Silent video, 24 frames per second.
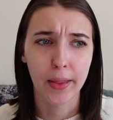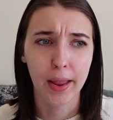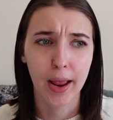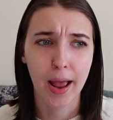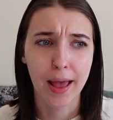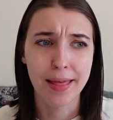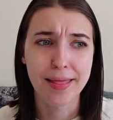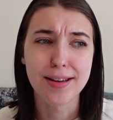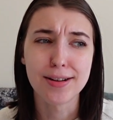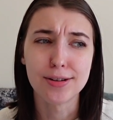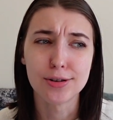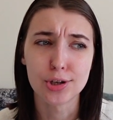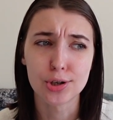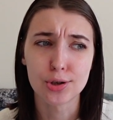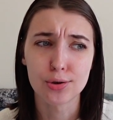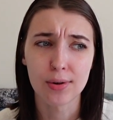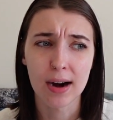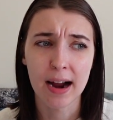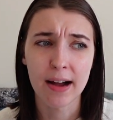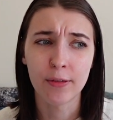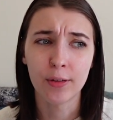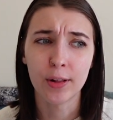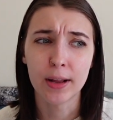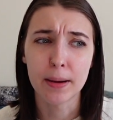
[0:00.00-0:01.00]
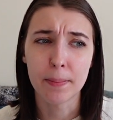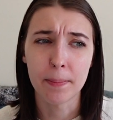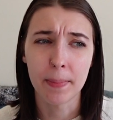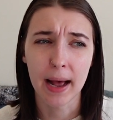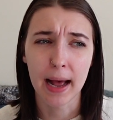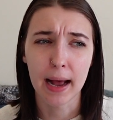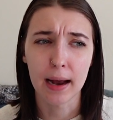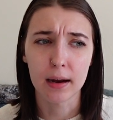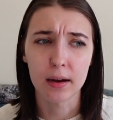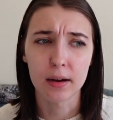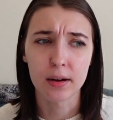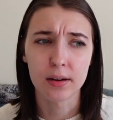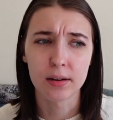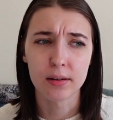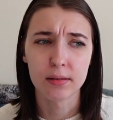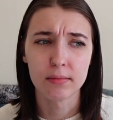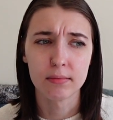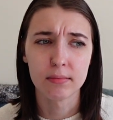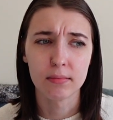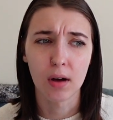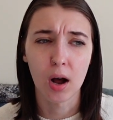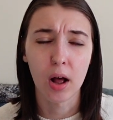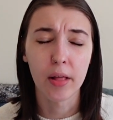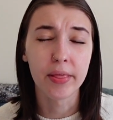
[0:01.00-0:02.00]
and then traveling back
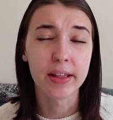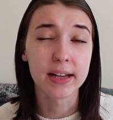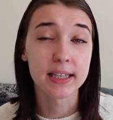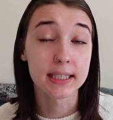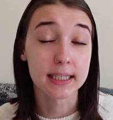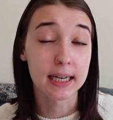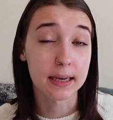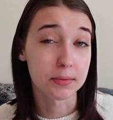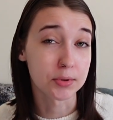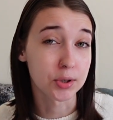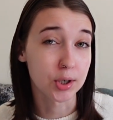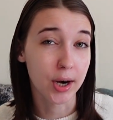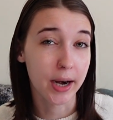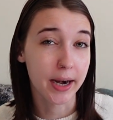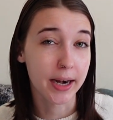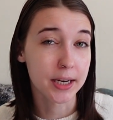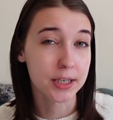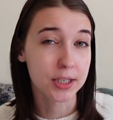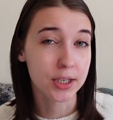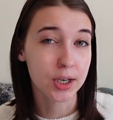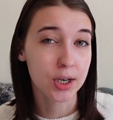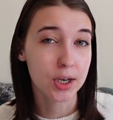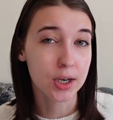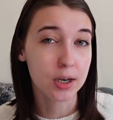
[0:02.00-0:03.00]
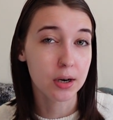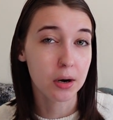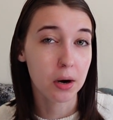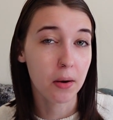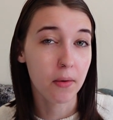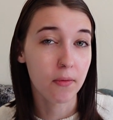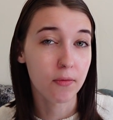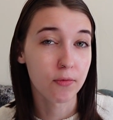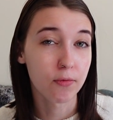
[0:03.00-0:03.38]
on the same train as her